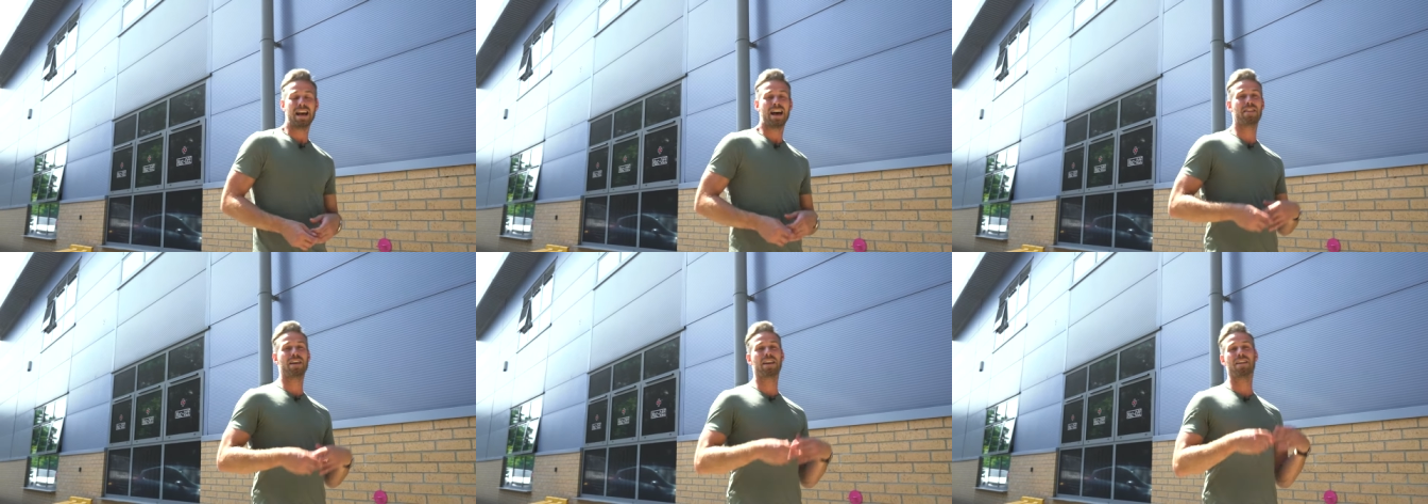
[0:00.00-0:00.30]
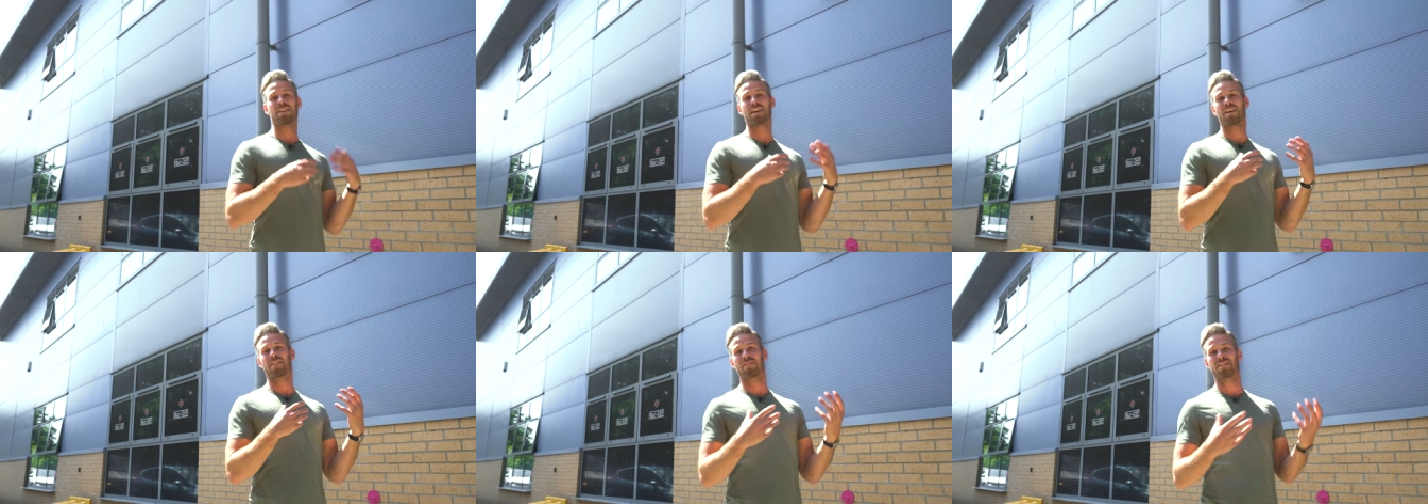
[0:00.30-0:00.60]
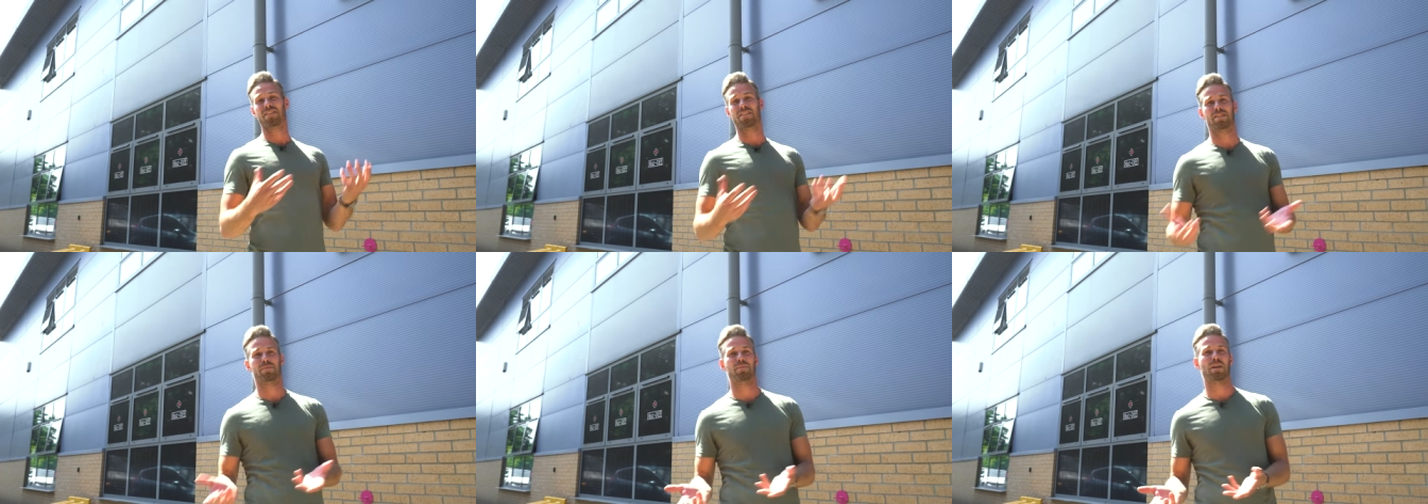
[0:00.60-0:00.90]
And then at the other
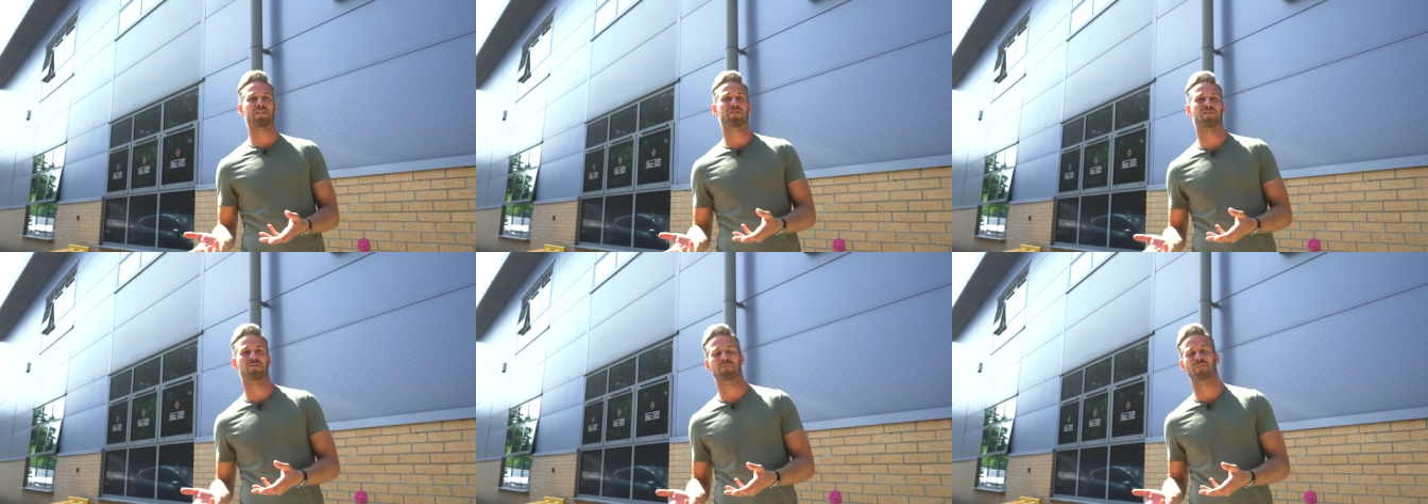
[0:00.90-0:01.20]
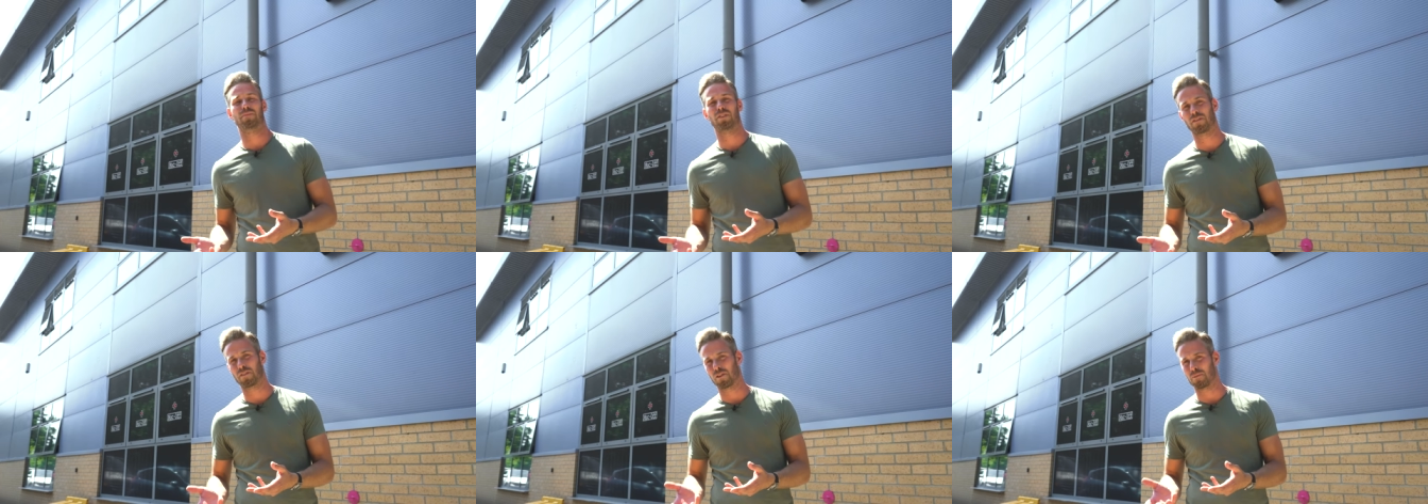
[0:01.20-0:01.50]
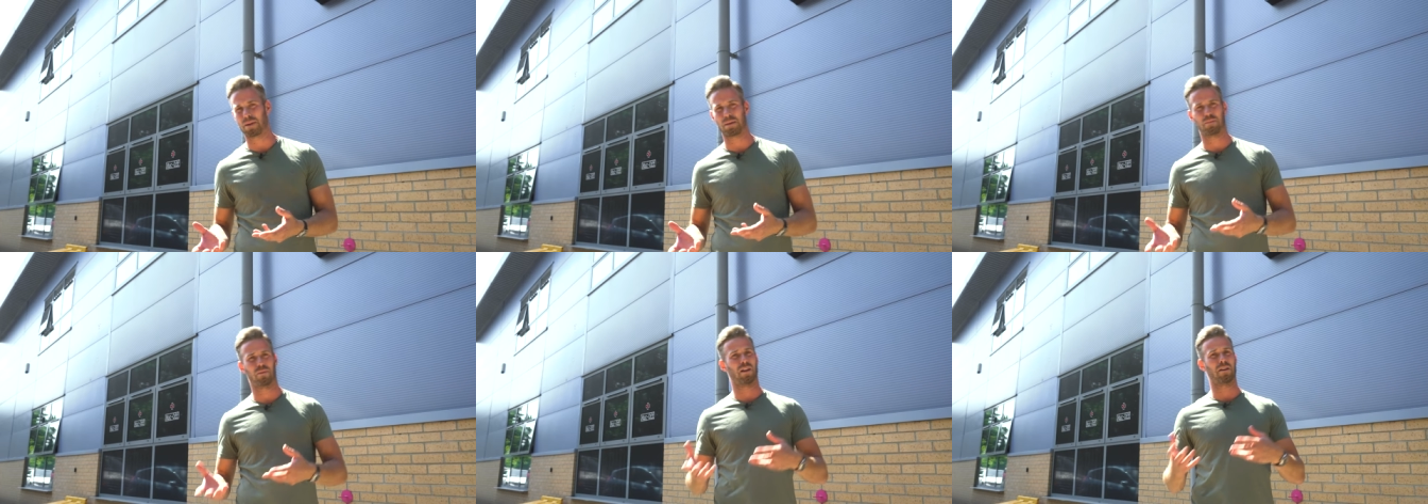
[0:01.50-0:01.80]
end of the spectrum, you've
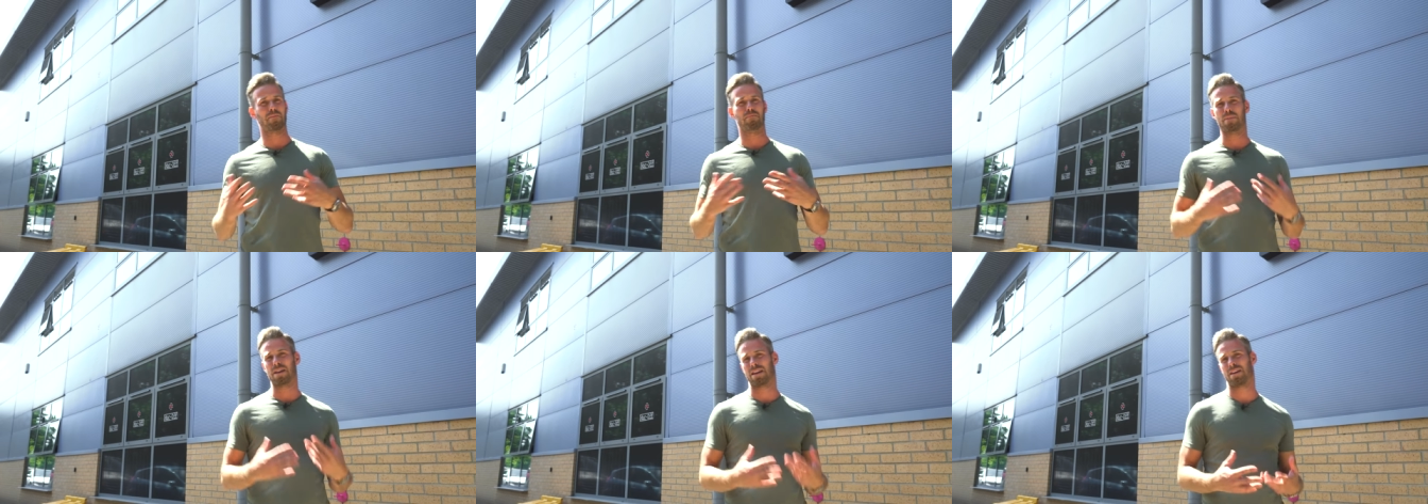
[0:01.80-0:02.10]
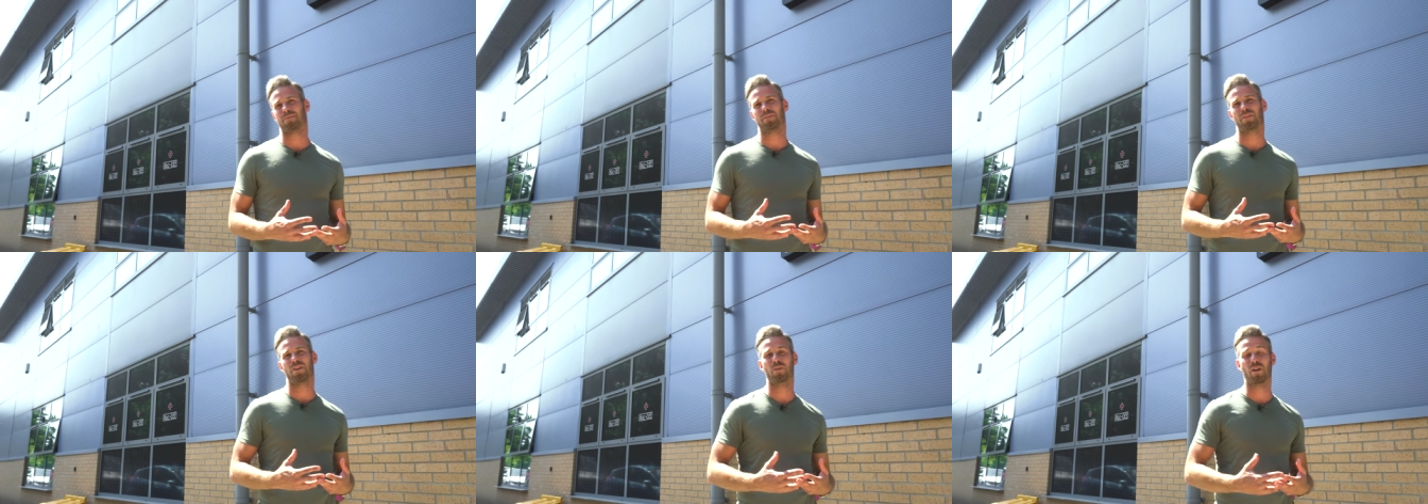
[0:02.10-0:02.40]
got people like me,